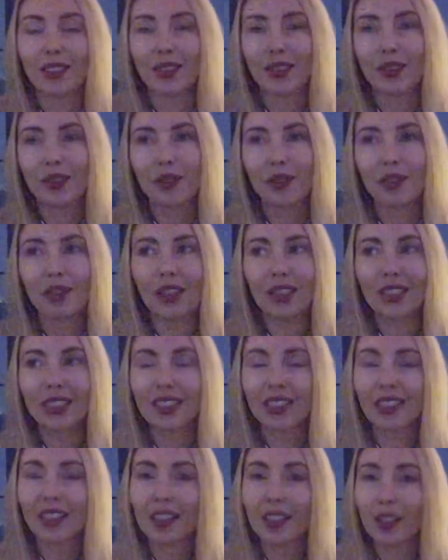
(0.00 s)
So
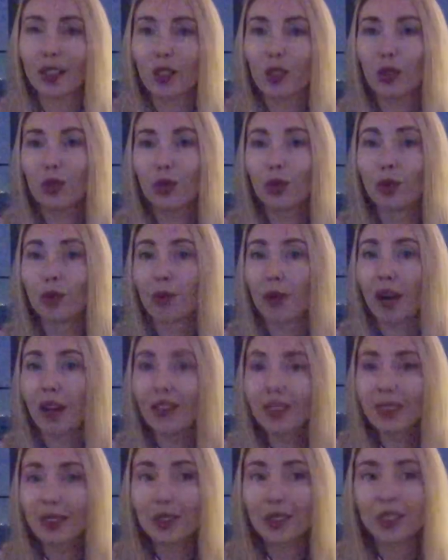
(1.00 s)
that's like a huge
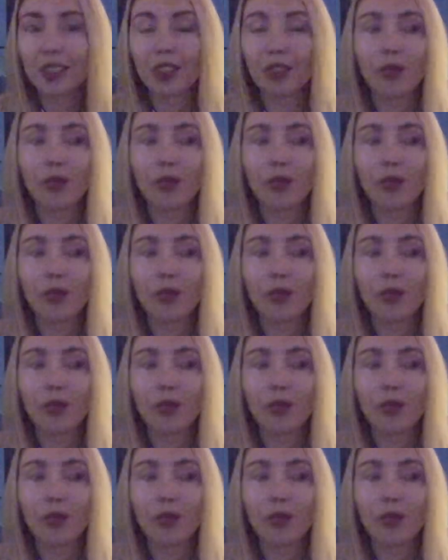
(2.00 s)
minus.